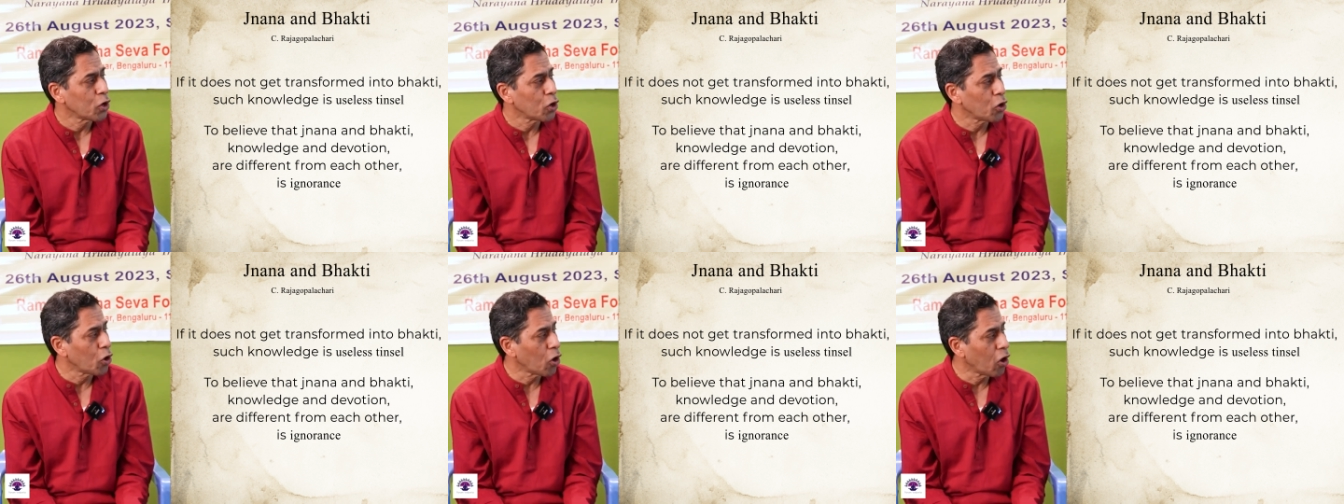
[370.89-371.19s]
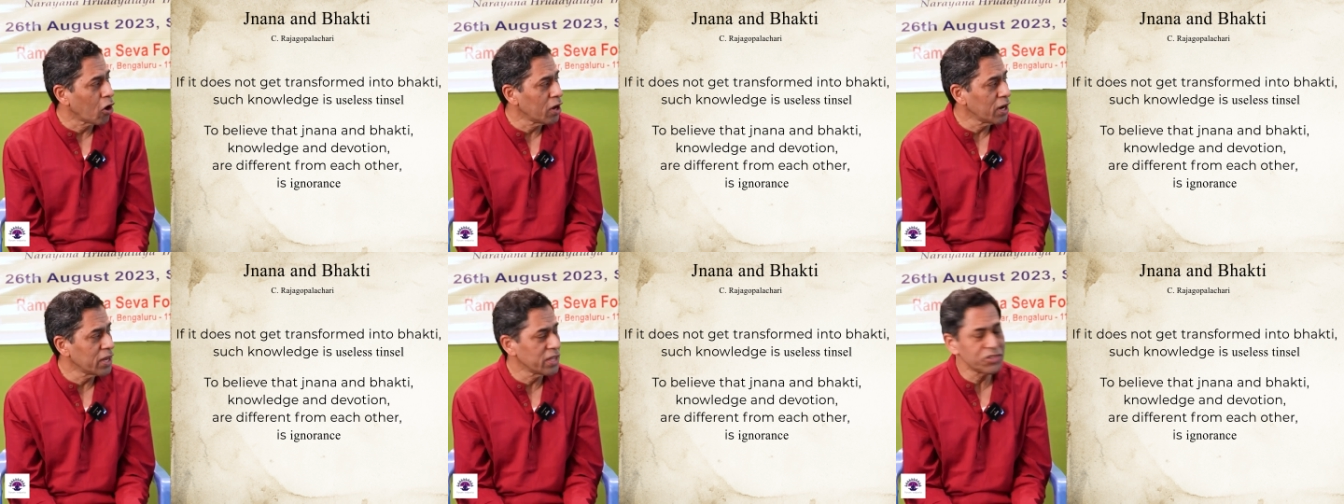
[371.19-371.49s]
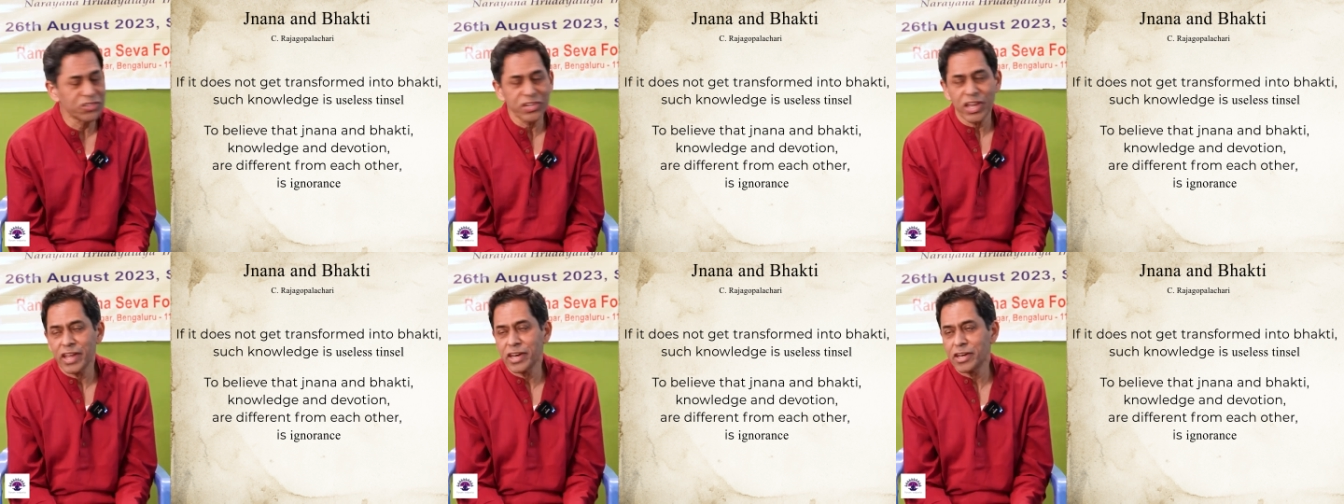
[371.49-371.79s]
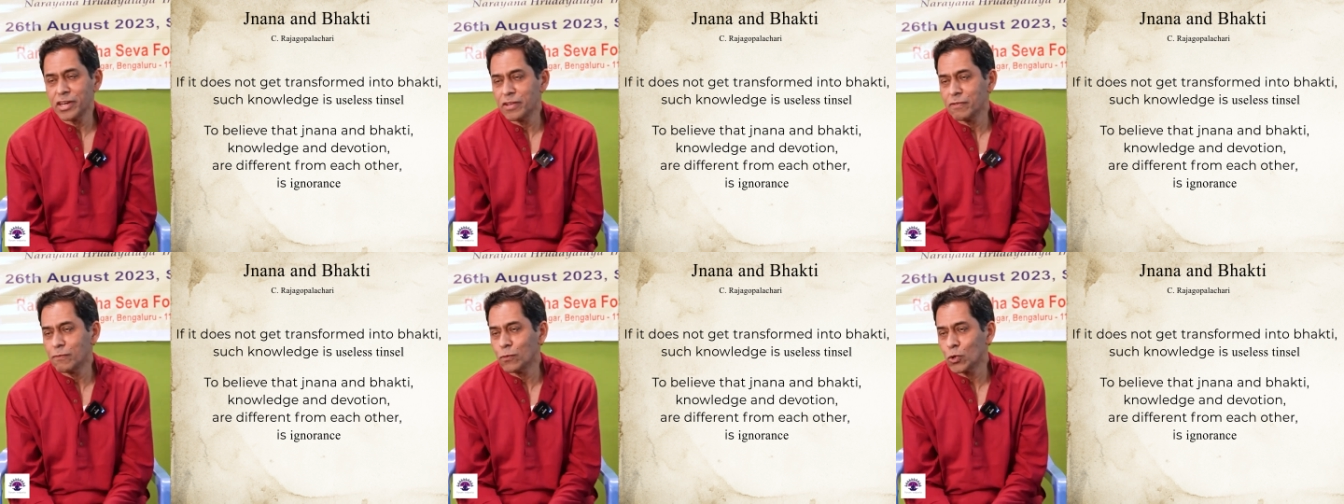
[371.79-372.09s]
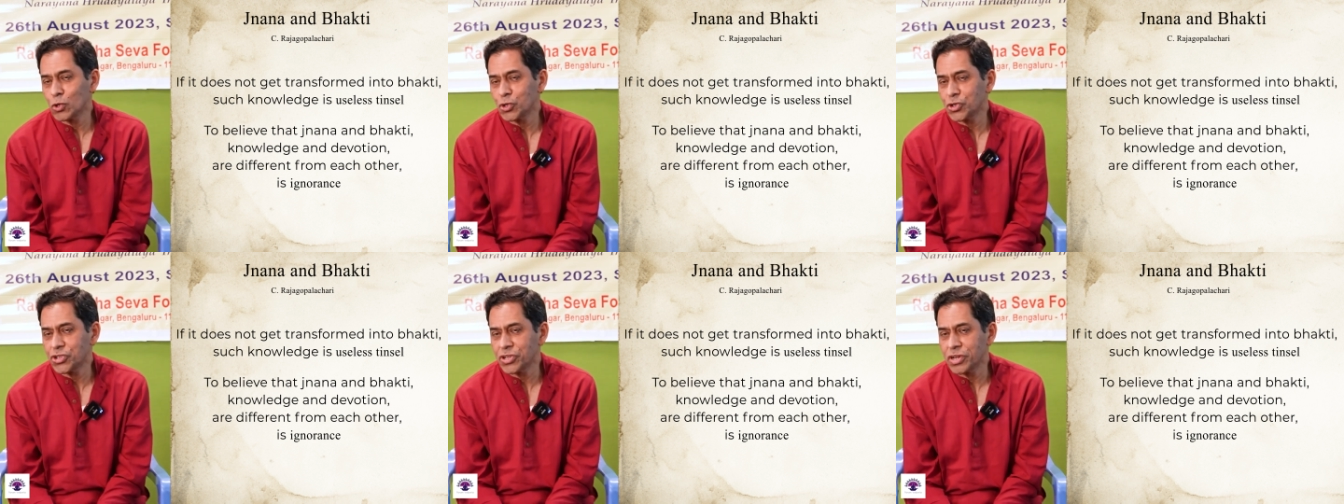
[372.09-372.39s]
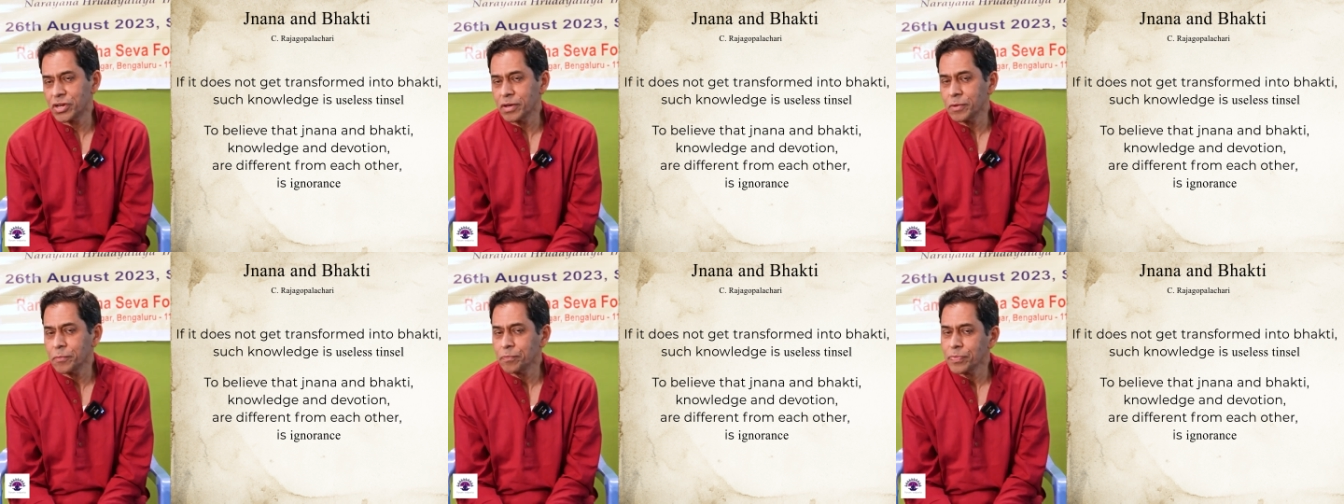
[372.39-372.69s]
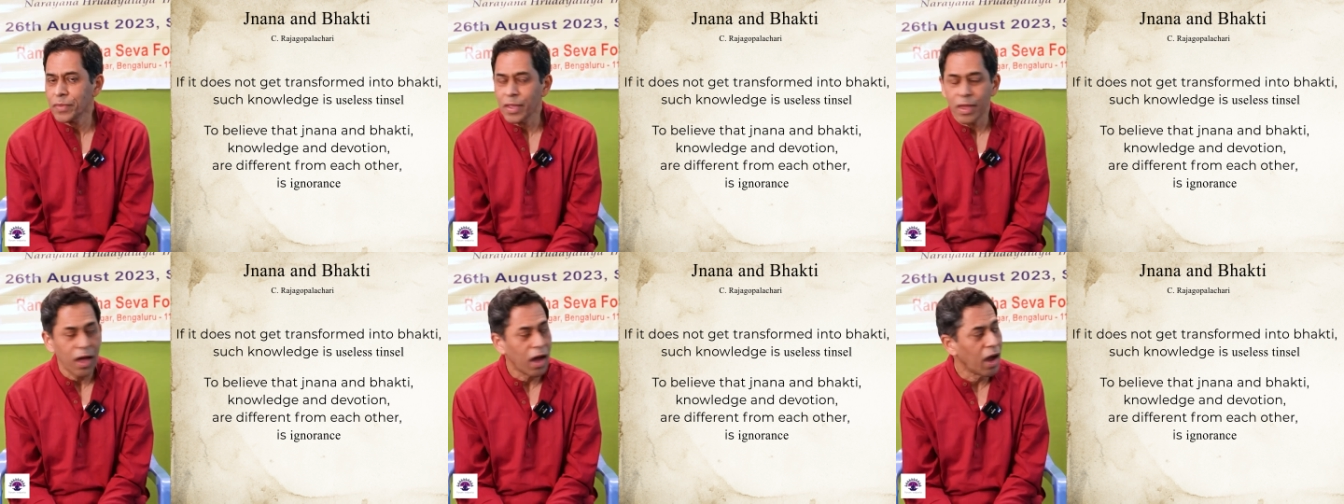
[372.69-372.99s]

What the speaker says: knowledge and devotion,